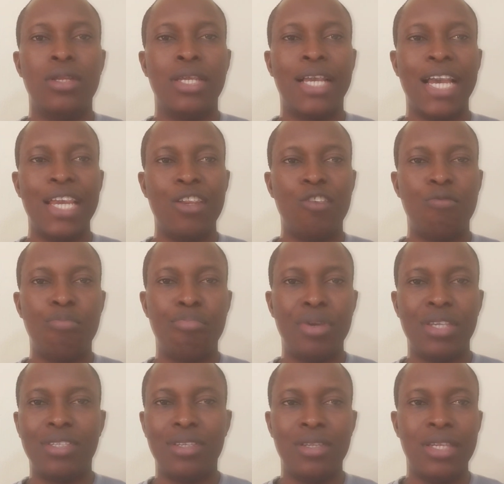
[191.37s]
the kind of
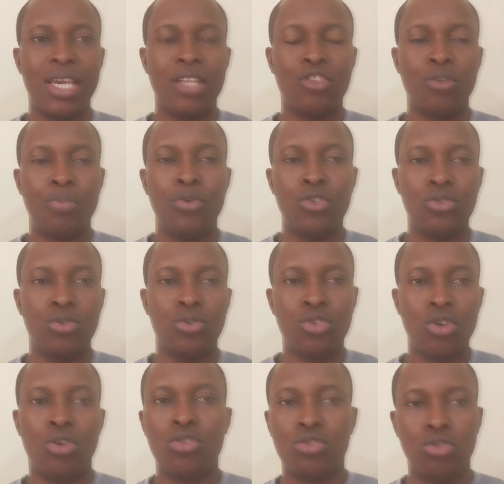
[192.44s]
person they are supposed to
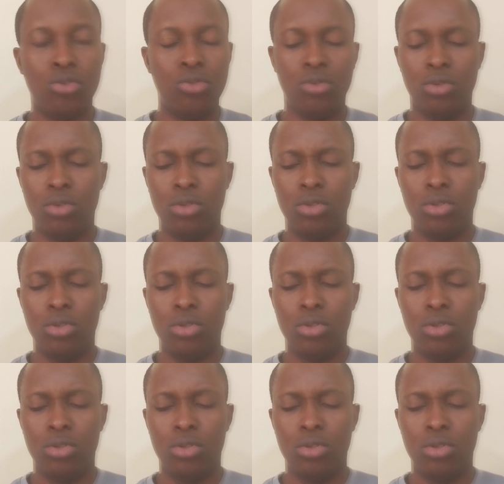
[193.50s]
talk to.